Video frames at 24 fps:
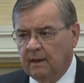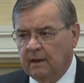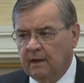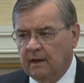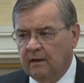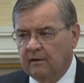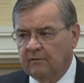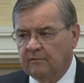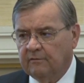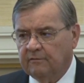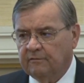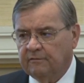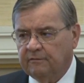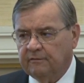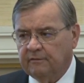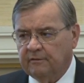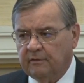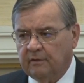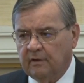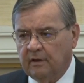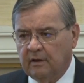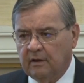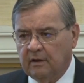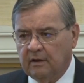of
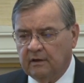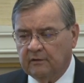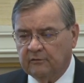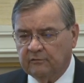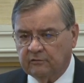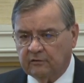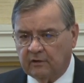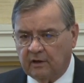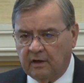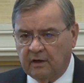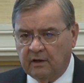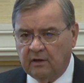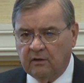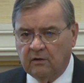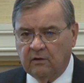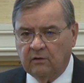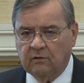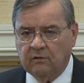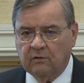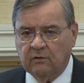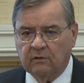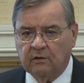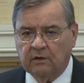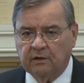a
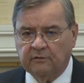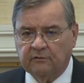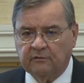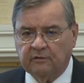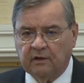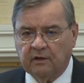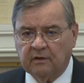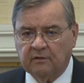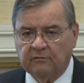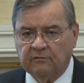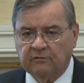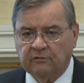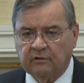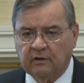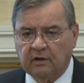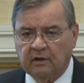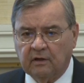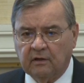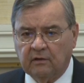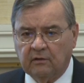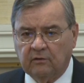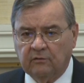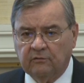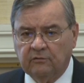scale or a set of
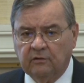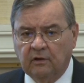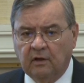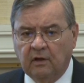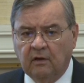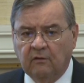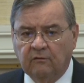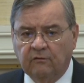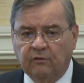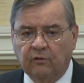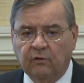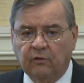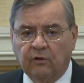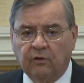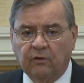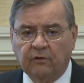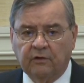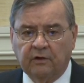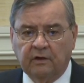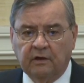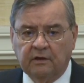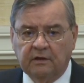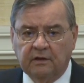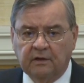scales for
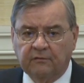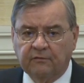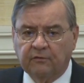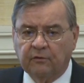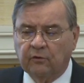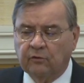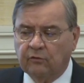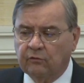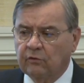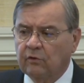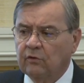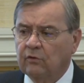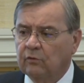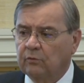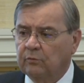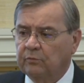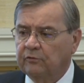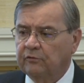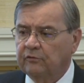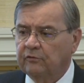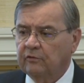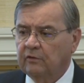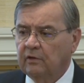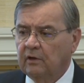the different
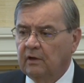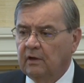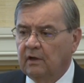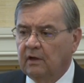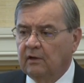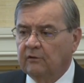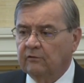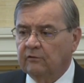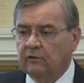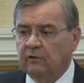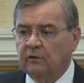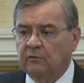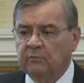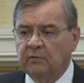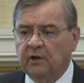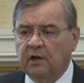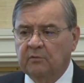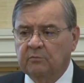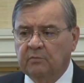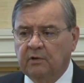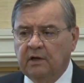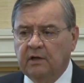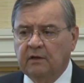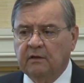groups. So it
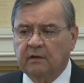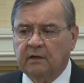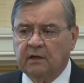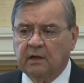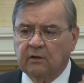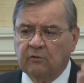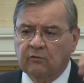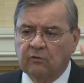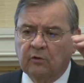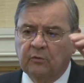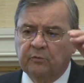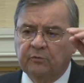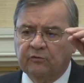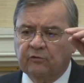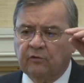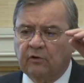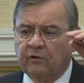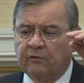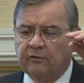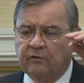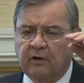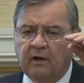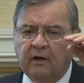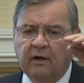may be that a group
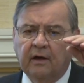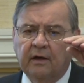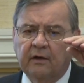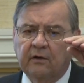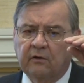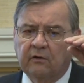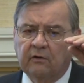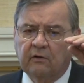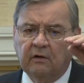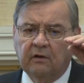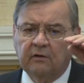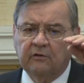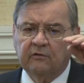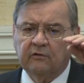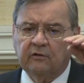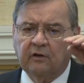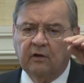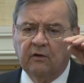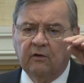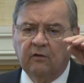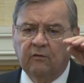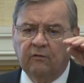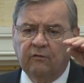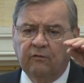scores higher on
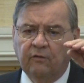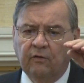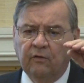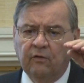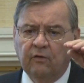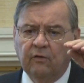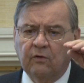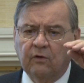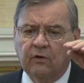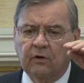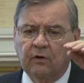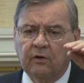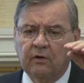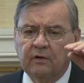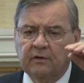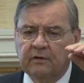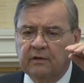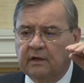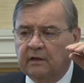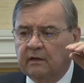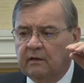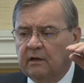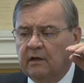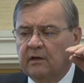scale four
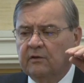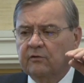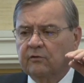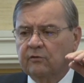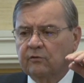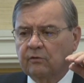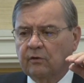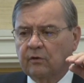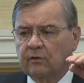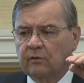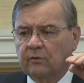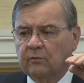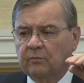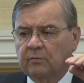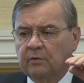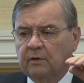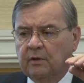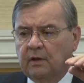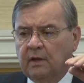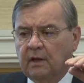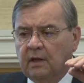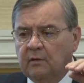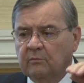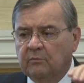than another group.
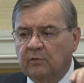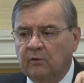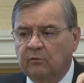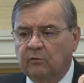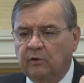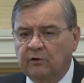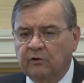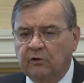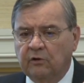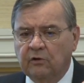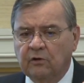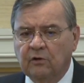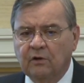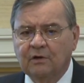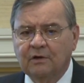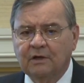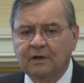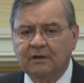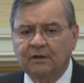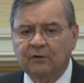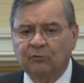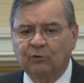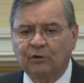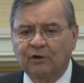But when you look
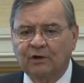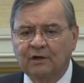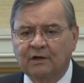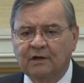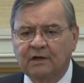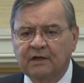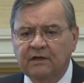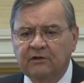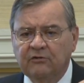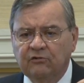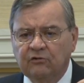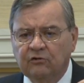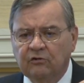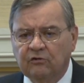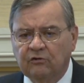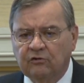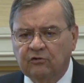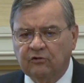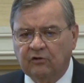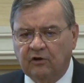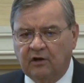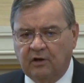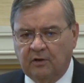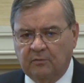at the
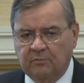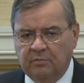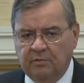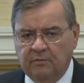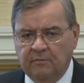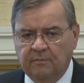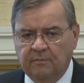relationship